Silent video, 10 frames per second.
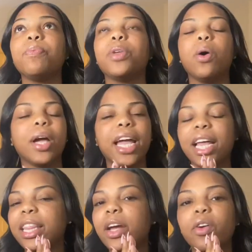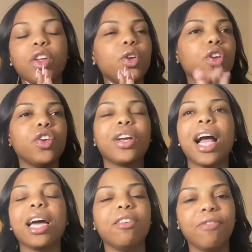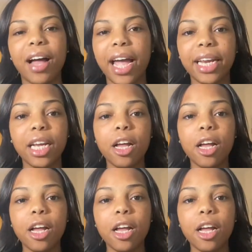Okay, there you're not gonna find,